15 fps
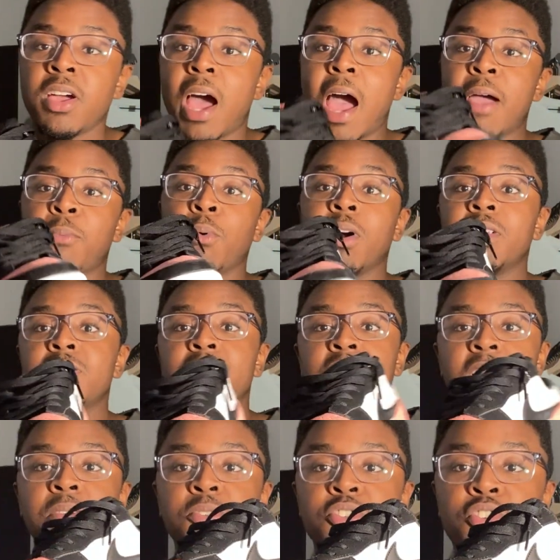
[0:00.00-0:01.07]
I wanted to say
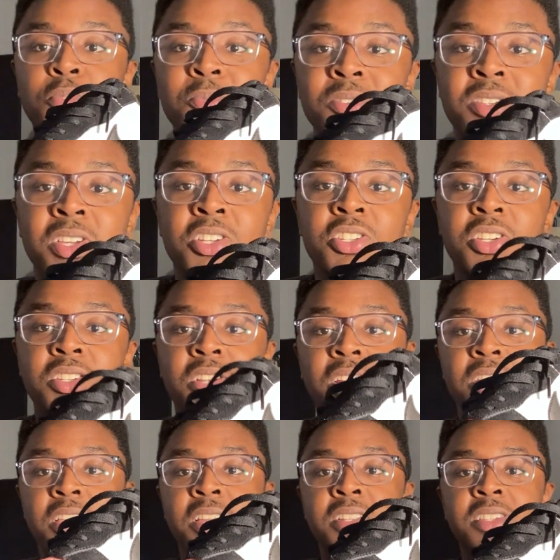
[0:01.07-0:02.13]
it was triple stitched because on
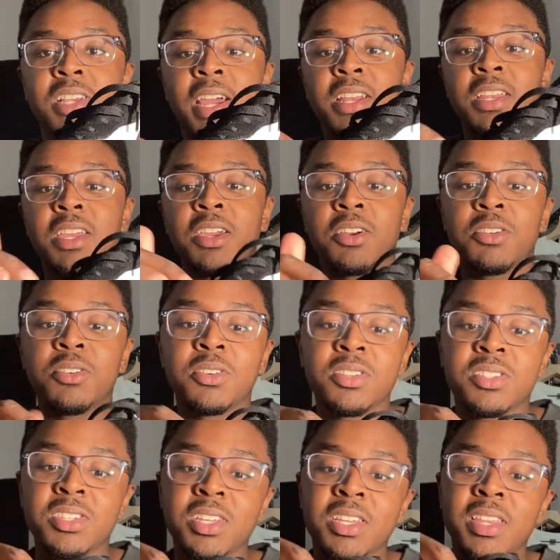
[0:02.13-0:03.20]
the inside here, you could
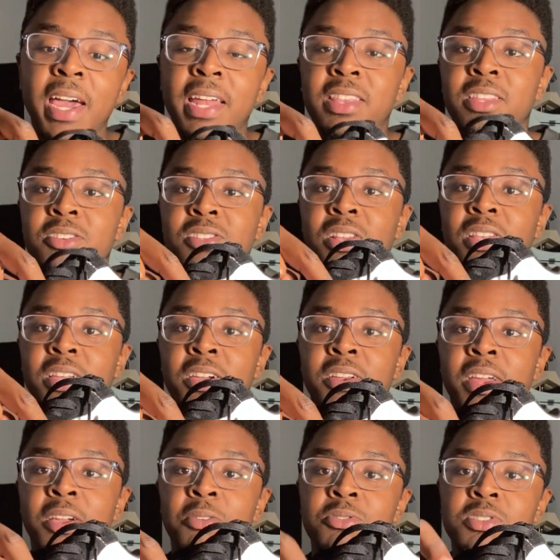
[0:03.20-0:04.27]
see that there's a layer
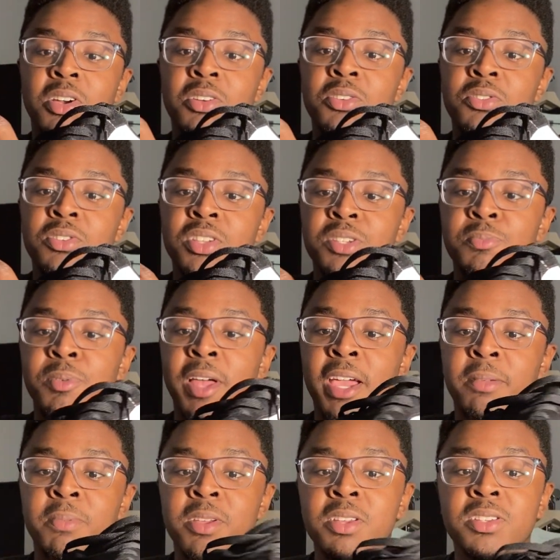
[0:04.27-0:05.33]
that goes under this
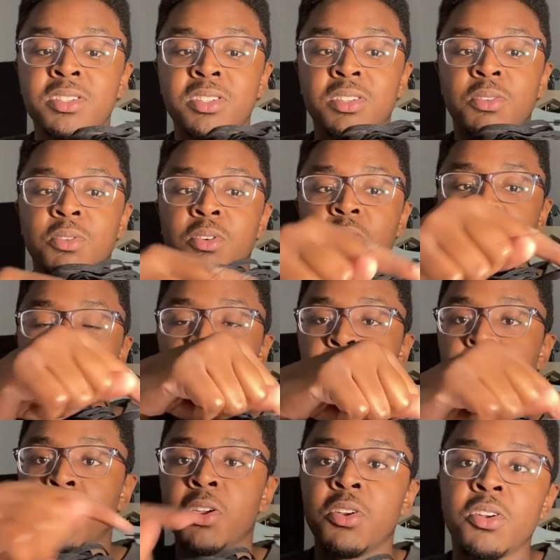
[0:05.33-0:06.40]
black piece up
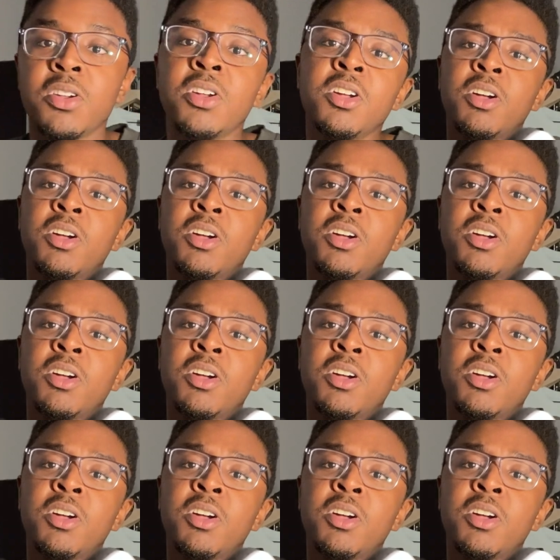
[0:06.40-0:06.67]
here.